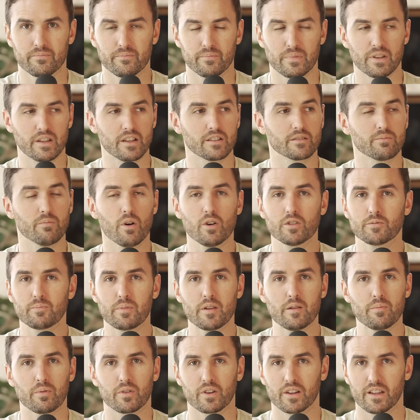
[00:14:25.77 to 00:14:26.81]
because most
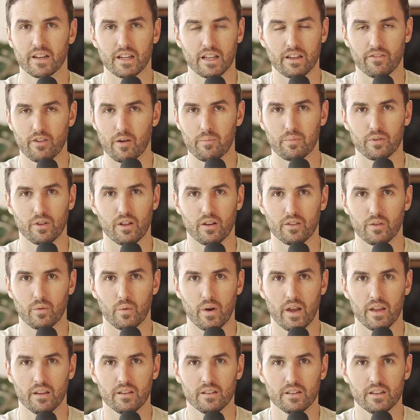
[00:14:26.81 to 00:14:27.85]
people are gonna give up along the
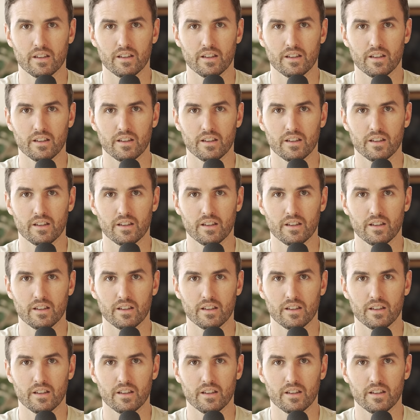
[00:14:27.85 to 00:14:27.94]
way.